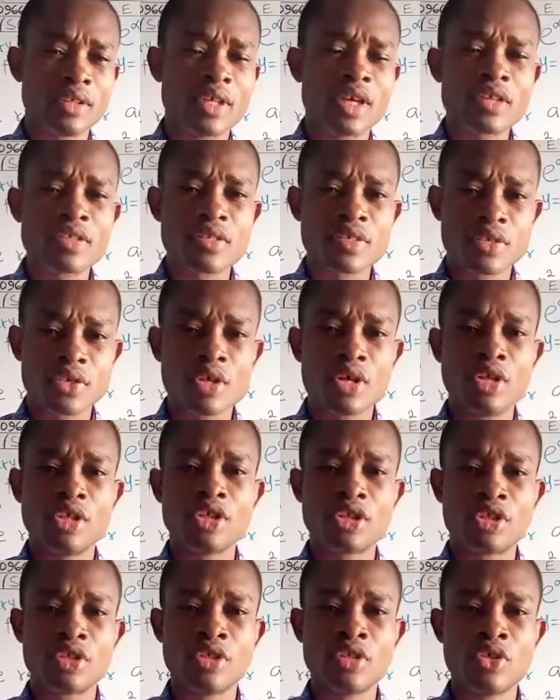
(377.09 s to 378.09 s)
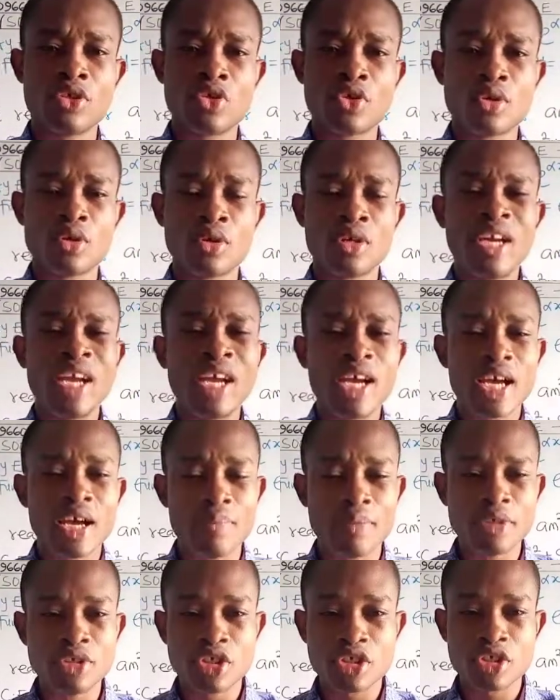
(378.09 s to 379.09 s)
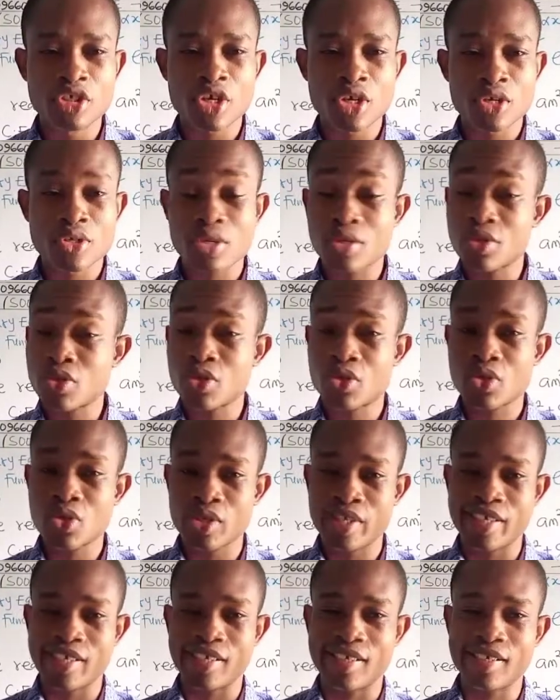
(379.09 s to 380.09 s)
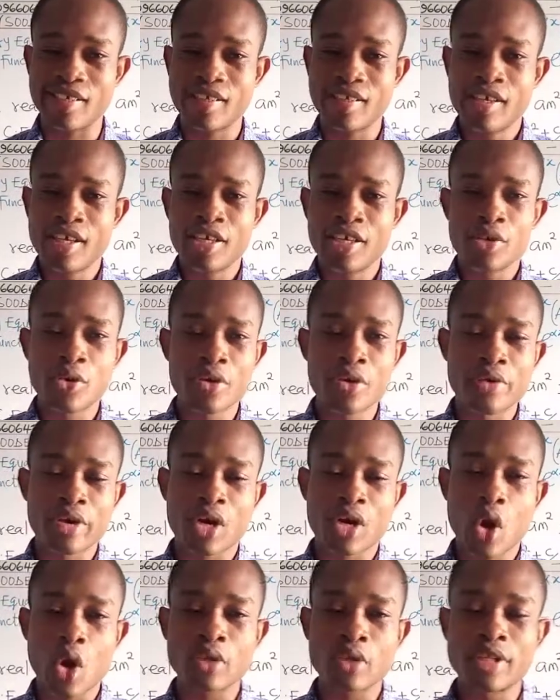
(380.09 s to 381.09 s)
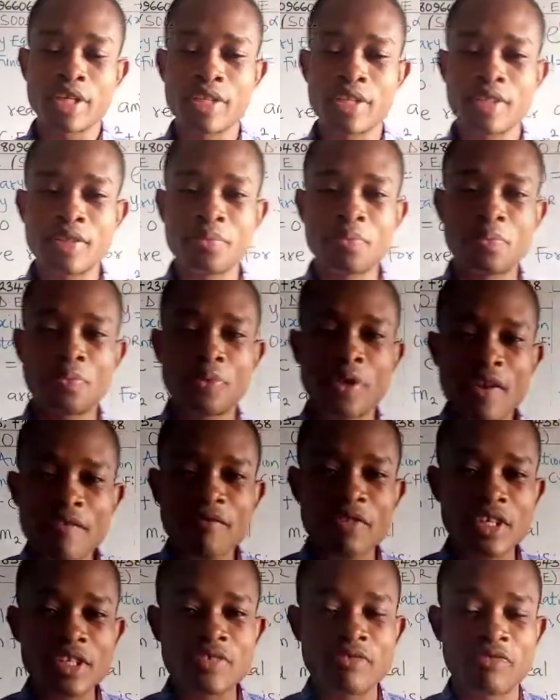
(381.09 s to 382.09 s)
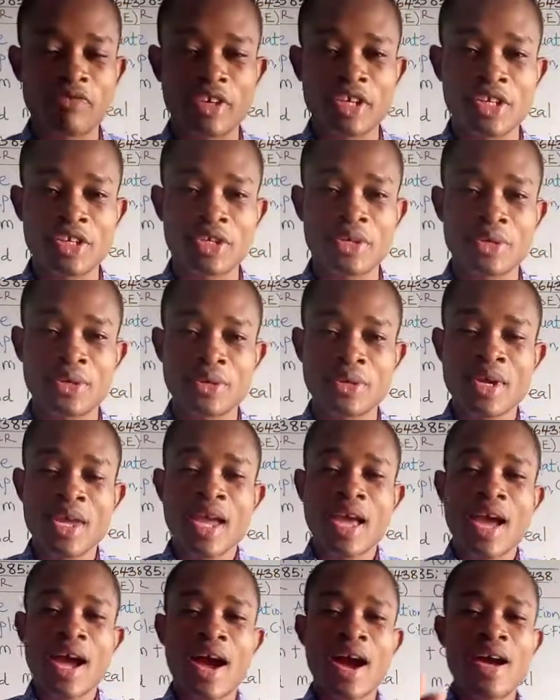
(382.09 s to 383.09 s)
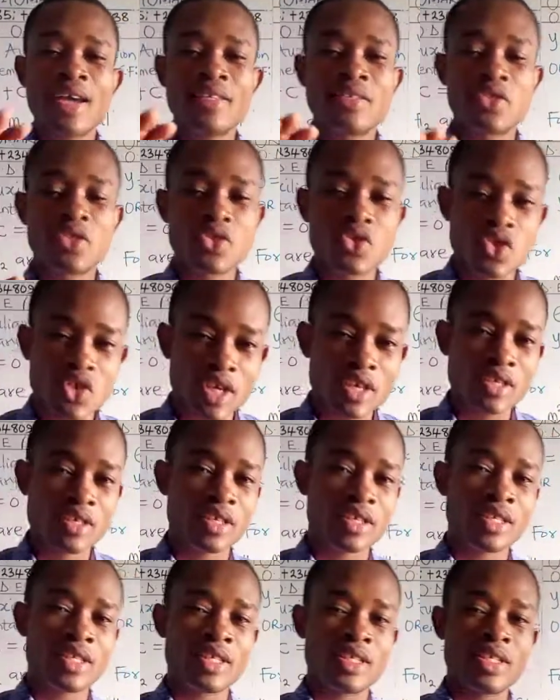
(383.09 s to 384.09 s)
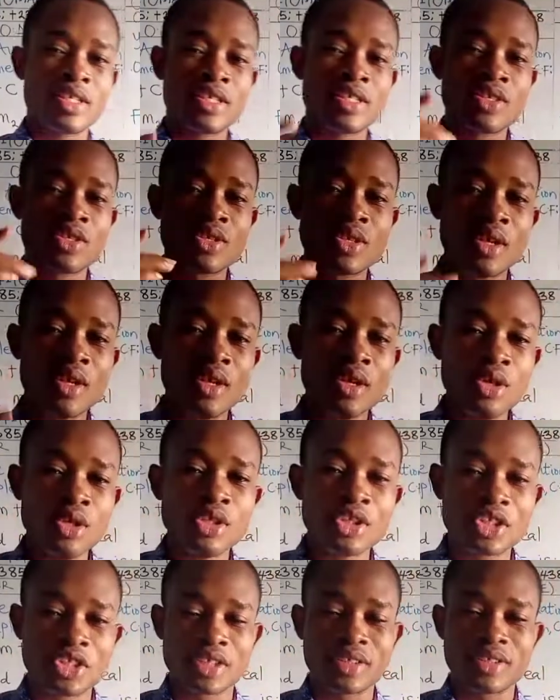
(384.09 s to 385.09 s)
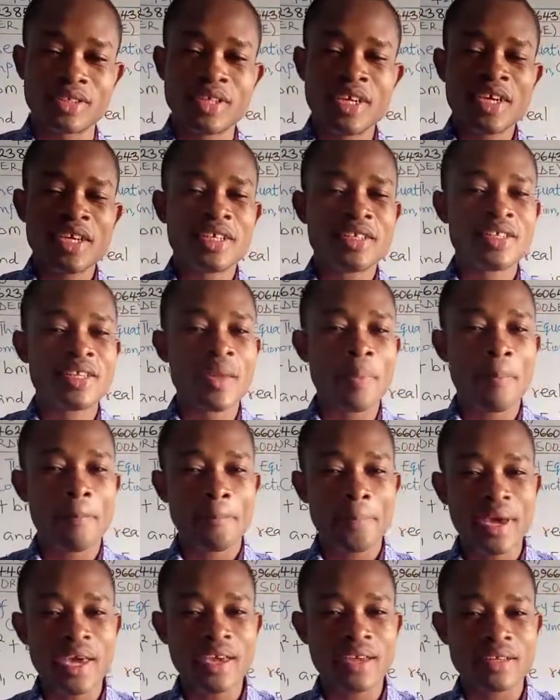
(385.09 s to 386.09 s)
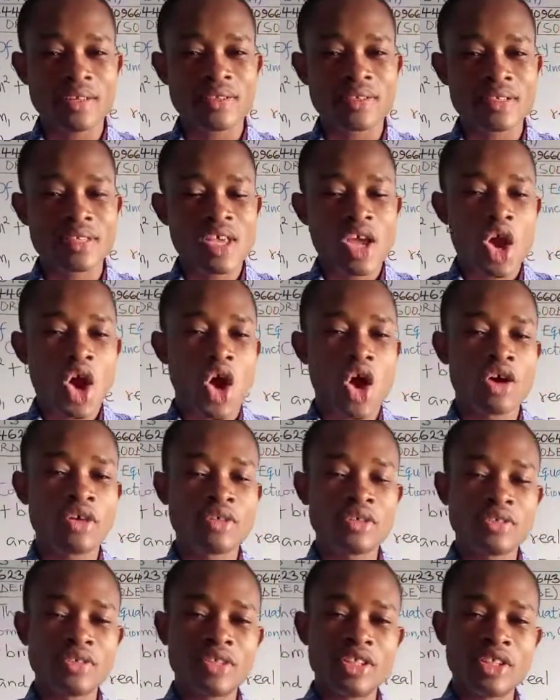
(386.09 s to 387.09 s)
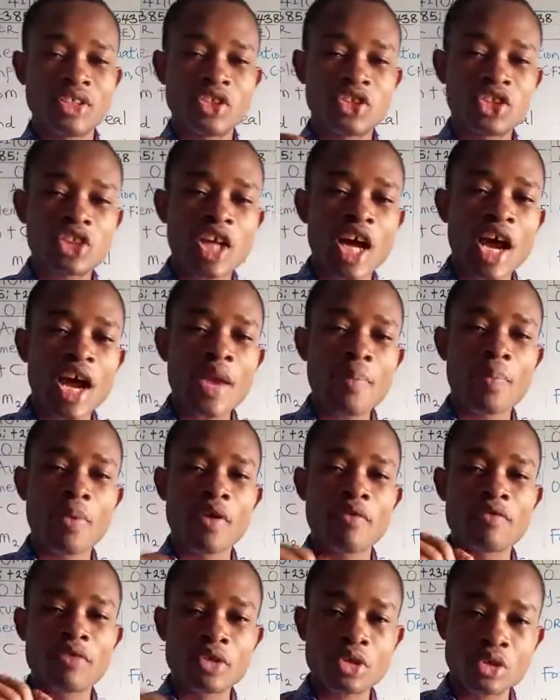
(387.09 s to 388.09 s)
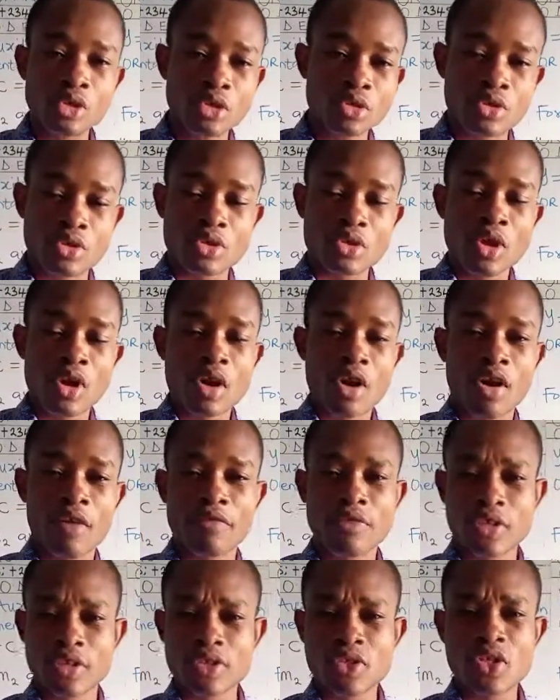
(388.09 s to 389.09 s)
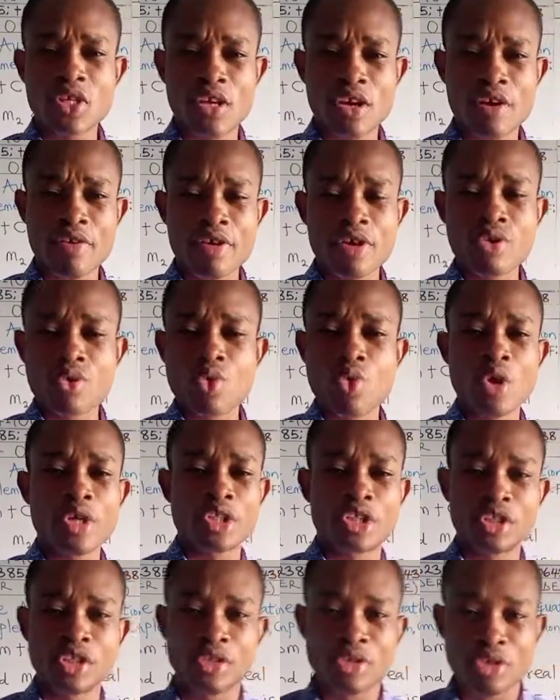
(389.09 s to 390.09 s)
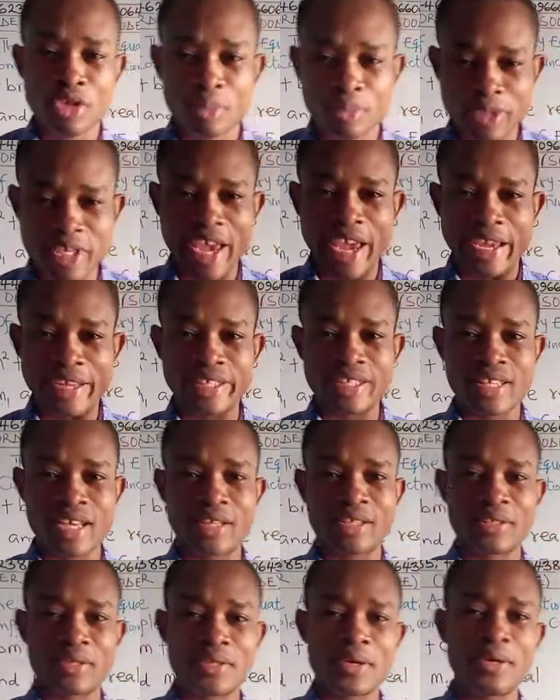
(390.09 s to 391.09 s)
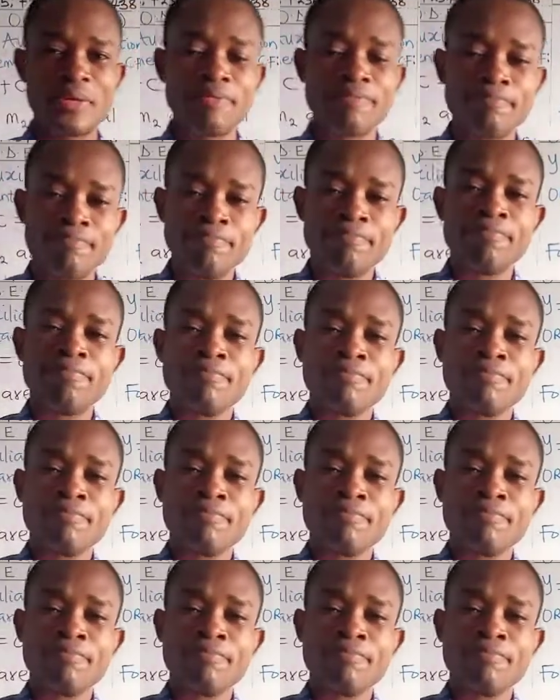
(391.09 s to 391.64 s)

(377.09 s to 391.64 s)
That's the solution to homogeneous SOODE. You will recall that in the previous video, I stated that the solution depends on the type of root of the auxiliary equation you obtain. Is that not so?